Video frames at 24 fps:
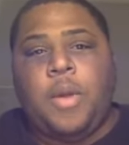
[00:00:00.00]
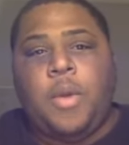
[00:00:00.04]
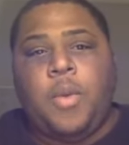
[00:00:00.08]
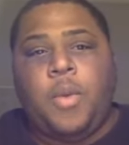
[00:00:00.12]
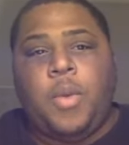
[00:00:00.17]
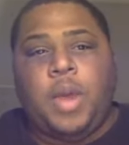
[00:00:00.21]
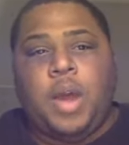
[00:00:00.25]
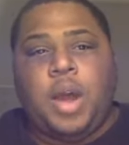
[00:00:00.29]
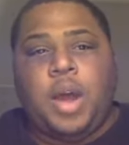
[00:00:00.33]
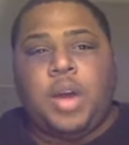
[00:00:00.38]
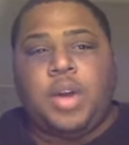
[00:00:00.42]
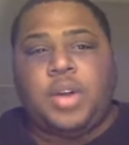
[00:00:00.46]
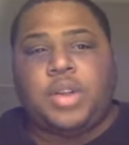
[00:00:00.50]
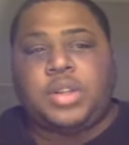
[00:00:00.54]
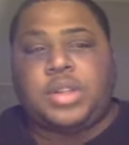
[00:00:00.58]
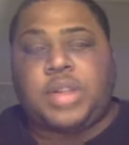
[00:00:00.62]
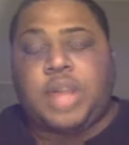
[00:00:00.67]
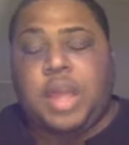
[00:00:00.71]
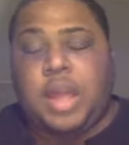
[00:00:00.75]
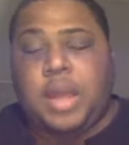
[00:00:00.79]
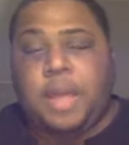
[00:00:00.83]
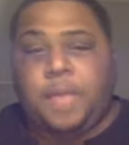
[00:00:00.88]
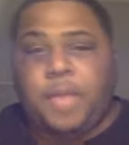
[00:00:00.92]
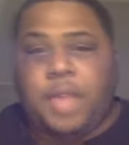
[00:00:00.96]
We
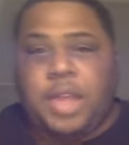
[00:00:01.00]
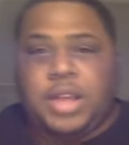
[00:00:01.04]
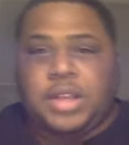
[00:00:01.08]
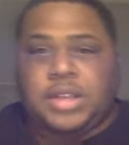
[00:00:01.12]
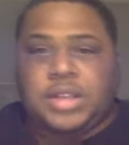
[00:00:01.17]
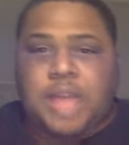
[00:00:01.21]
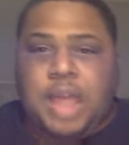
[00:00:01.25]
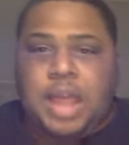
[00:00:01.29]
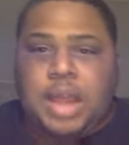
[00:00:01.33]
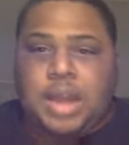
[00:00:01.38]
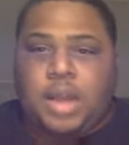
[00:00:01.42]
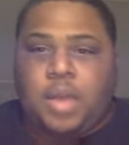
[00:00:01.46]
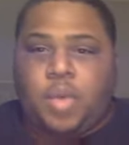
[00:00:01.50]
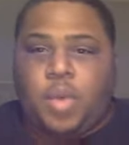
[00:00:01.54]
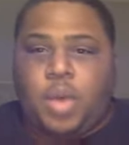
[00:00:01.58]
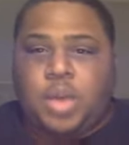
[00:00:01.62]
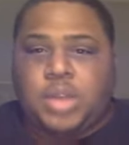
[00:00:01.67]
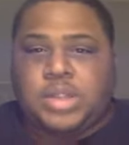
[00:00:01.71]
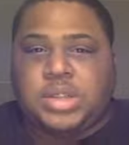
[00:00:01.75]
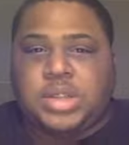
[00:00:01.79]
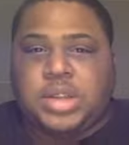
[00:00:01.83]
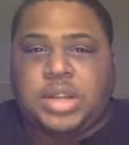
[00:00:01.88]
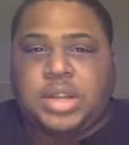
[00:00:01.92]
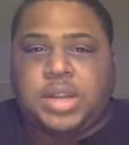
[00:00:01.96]
understand exactly
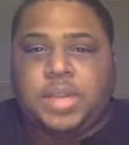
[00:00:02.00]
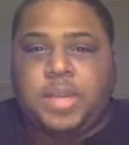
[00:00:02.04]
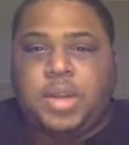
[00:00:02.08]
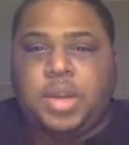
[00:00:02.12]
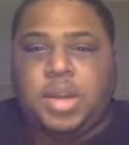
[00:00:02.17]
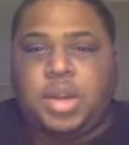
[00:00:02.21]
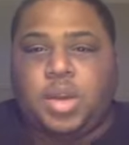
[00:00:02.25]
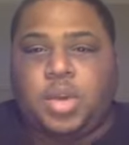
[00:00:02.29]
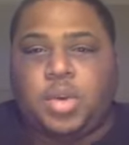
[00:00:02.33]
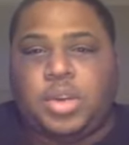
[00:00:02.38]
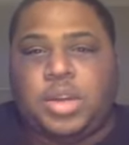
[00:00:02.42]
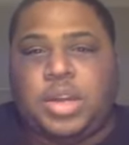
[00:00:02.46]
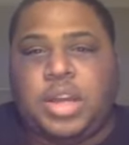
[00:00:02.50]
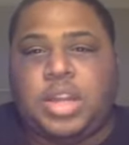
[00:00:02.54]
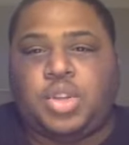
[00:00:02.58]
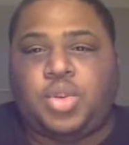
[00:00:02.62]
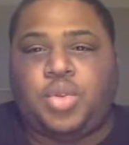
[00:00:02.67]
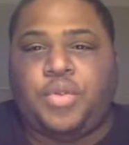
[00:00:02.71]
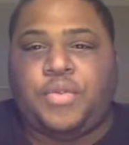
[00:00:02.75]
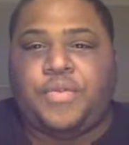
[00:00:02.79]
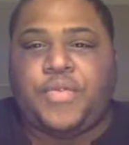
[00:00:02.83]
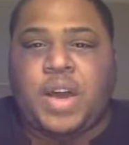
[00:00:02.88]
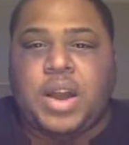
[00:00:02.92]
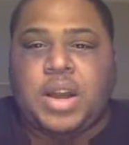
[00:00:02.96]
what's needed to be done to get
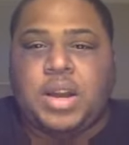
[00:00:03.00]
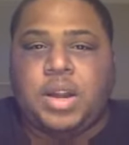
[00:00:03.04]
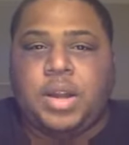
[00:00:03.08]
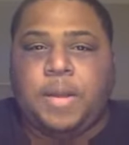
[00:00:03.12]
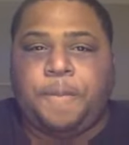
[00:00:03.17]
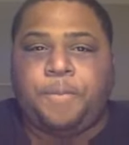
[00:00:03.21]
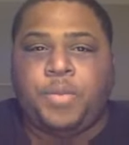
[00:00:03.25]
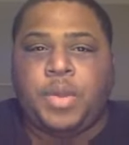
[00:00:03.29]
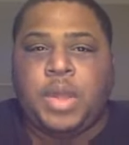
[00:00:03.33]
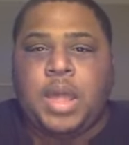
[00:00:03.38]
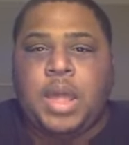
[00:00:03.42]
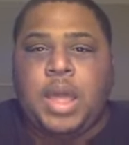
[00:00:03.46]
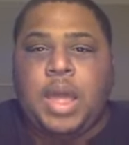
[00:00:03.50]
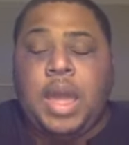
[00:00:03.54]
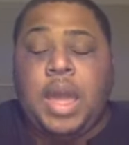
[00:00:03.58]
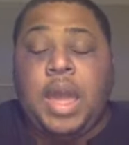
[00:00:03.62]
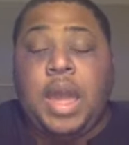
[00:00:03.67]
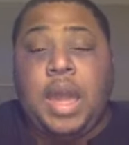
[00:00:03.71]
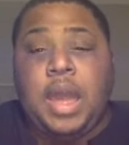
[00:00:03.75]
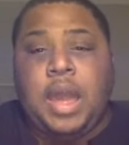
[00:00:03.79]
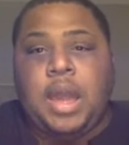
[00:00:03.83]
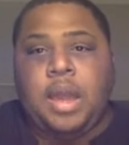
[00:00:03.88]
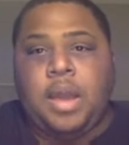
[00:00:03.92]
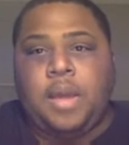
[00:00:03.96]
you funded,
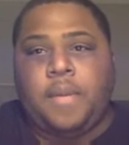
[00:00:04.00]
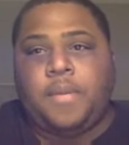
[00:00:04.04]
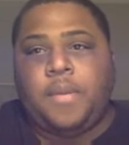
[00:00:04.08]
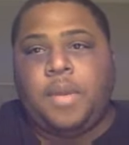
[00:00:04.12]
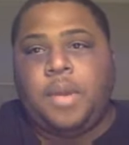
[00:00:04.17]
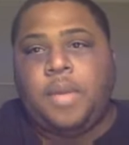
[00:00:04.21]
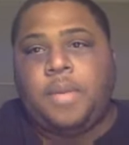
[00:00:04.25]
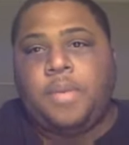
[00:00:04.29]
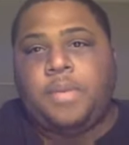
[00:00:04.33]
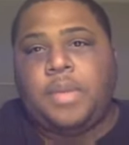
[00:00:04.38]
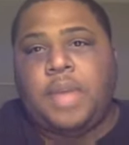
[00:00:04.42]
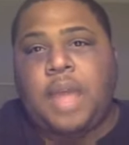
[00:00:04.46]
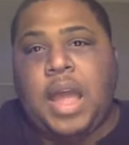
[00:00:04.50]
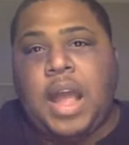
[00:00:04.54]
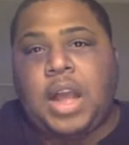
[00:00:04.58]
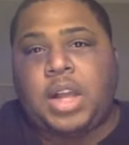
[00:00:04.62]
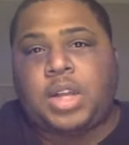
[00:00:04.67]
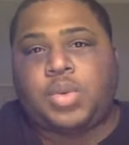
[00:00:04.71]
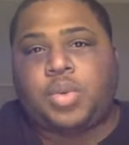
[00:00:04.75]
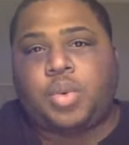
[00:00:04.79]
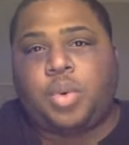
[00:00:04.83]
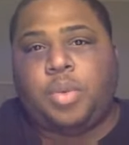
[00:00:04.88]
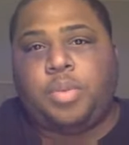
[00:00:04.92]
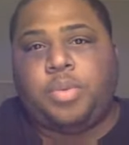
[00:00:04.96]
and the
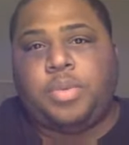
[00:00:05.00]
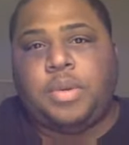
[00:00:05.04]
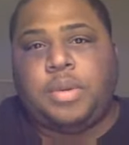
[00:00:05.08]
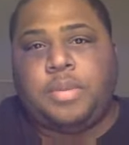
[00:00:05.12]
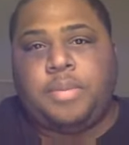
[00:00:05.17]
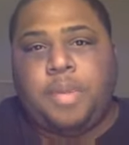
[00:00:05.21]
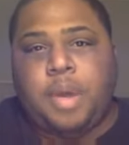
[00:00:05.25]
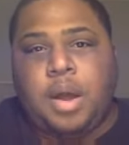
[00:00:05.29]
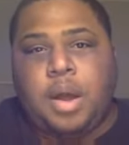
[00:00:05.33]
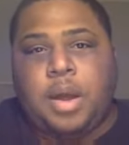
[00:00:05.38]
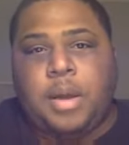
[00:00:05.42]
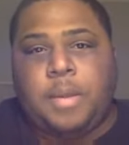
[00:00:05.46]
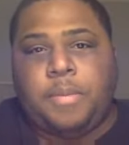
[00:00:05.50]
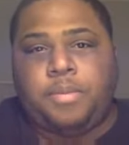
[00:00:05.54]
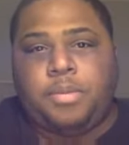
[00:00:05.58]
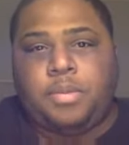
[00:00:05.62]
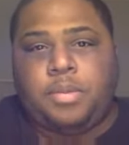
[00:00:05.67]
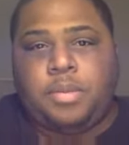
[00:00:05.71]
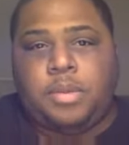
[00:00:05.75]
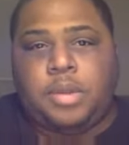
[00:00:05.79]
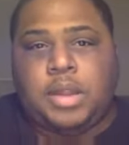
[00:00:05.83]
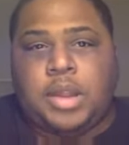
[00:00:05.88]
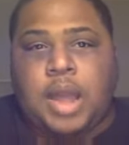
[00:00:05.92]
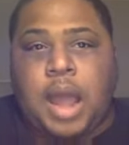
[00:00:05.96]
actual
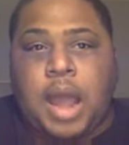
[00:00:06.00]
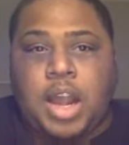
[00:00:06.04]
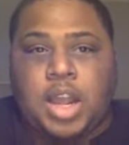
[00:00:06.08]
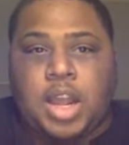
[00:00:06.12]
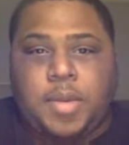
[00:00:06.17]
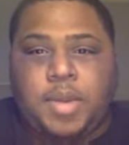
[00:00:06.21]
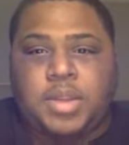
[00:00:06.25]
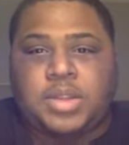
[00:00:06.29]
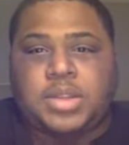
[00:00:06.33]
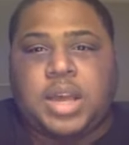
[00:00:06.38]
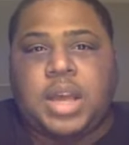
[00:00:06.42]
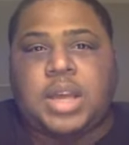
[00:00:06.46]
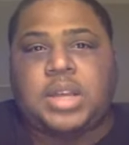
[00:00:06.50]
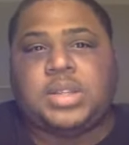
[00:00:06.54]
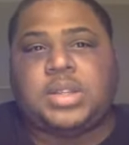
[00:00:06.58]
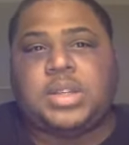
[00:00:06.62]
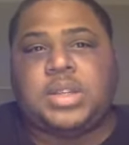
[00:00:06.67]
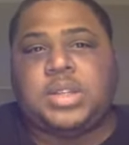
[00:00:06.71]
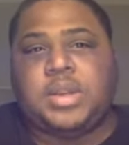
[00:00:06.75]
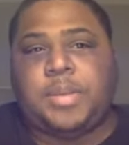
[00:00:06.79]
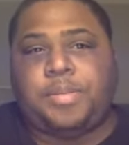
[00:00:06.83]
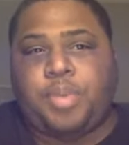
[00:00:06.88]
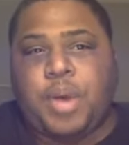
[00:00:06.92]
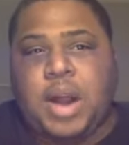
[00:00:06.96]

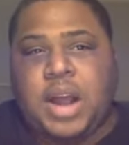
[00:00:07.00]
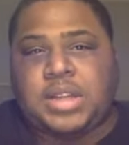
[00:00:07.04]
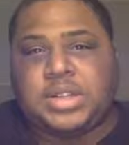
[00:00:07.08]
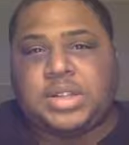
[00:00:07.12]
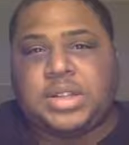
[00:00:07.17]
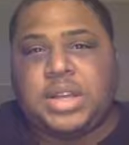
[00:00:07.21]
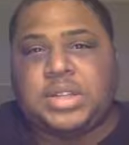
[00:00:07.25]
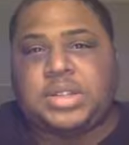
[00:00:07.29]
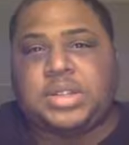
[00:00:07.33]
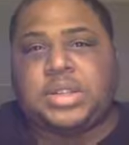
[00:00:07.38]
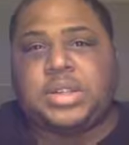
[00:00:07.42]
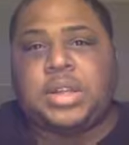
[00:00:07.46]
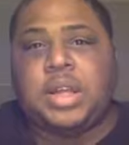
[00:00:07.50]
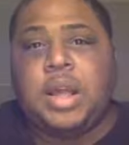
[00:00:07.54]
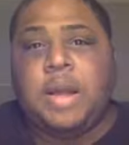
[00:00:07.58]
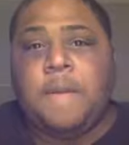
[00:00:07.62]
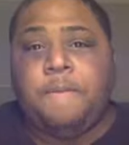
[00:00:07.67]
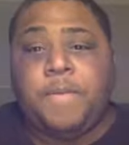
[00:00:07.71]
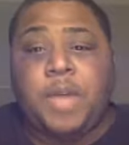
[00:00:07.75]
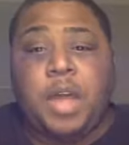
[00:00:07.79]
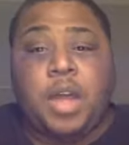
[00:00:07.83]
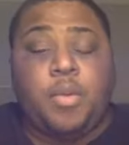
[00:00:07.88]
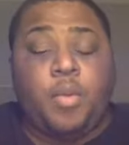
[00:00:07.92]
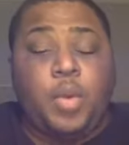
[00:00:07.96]
documentations and processes
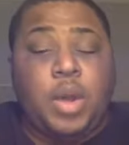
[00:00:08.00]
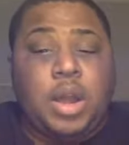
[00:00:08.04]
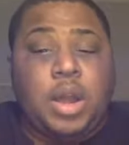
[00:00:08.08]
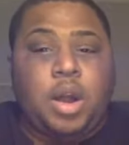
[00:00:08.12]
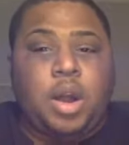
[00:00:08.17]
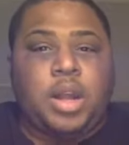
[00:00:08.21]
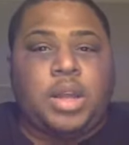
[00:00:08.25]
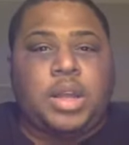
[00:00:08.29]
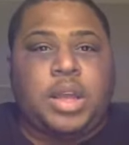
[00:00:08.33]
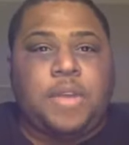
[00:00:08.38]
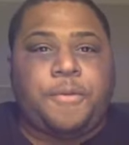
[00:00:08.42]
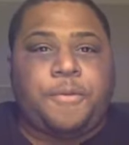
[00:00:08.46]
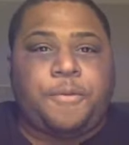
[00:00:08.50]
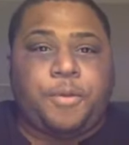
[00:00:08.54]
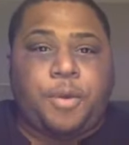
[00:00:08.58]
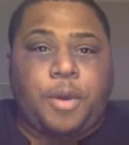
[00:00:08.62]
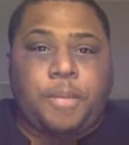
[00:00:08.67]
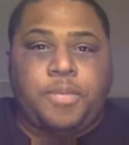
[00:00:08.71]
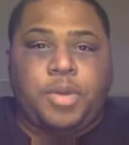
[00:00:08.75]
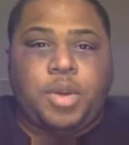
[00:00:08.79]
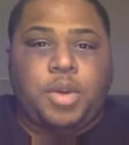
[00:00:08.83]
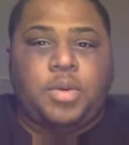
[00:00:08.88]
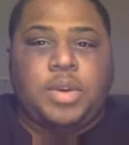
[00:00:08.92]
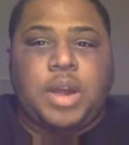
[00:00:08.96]
that we're going to get
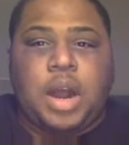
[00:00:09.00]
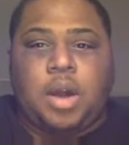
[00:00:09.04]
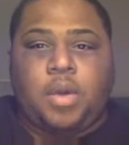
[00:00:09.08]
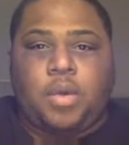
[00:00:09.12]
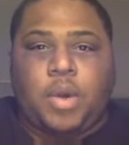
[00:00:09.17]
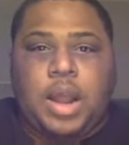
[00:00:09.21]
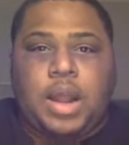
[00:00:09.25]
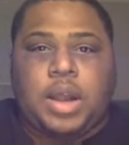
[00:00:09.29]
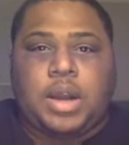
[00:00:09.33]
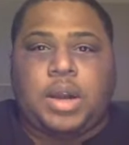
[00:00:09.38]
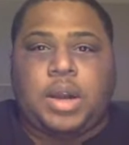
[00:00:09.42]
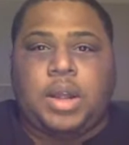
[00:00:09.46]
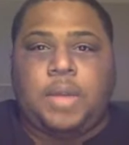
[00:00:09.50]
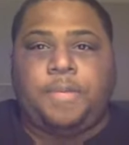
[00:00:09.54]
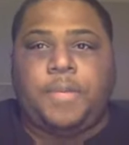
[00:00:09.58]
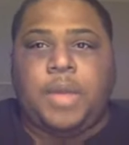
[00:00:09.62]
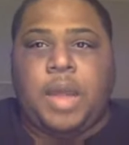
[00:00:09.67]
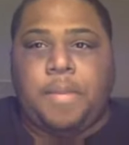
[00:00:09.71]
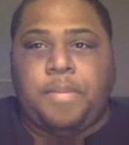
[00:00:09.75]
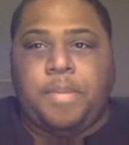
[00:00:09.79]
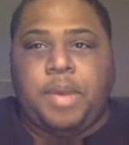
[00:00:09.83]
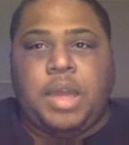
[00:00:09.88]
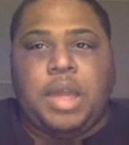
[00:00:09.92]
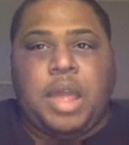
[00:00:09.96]
from you directly
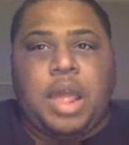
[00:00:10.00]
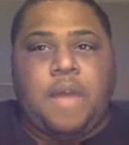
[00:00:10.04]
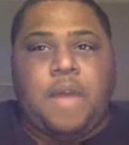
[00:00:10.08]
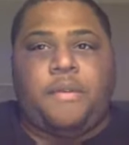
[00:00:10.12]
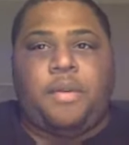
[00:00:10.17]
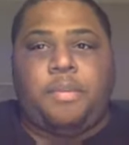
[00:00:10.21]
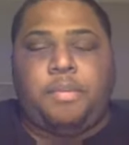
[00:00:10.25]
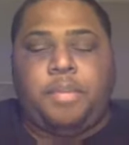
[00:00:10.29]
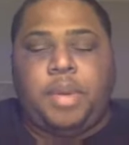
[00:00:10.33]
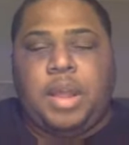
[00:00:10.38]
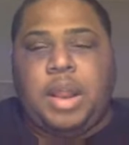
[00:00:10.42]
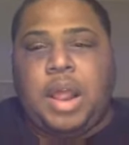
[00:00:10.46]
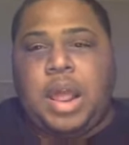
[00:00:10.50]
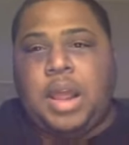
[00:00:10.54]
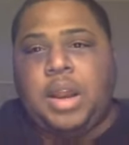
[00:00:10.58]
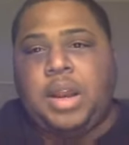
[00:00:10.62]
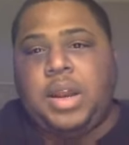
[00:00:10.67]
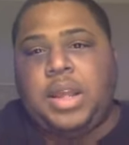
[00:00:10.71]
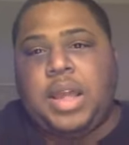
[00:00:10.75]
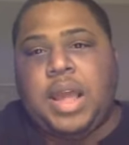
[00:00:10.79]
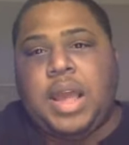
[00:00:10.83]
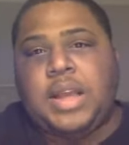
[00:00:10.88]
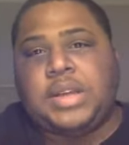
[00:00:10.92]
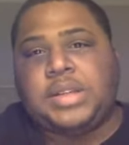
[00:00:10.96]
and be able to be that
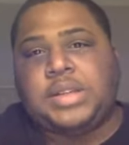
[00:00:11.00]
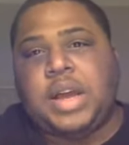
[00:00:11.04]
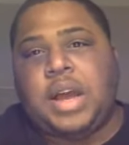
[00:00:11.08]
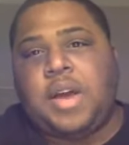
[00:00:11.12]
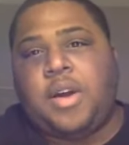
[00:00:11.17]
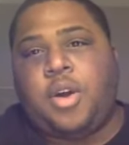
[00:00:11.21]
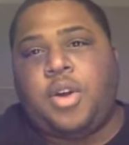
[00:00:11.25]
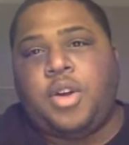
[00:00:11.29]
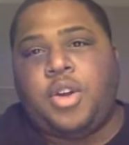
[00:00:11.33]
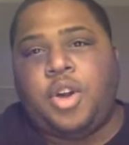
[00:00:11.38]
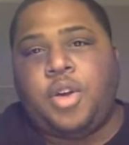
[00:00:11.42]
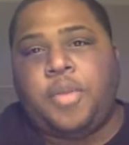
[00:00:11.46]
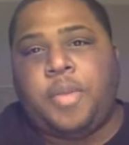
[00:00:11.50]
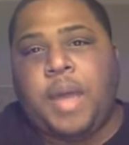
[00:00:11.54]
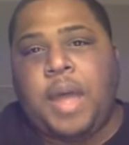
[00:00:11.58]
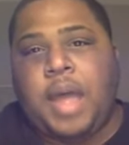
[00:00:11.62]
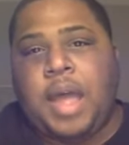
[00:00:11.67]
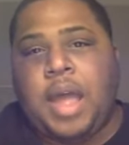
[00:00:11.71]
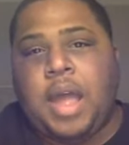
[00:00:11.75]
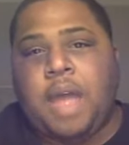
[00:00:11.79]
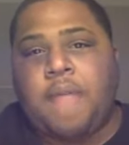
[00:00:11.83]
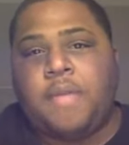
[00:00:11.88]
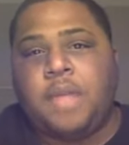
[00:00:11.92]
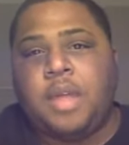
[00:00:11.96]
liaison on your
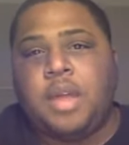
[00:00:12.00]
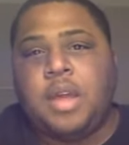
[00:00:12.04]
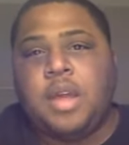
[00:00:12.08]
behalf.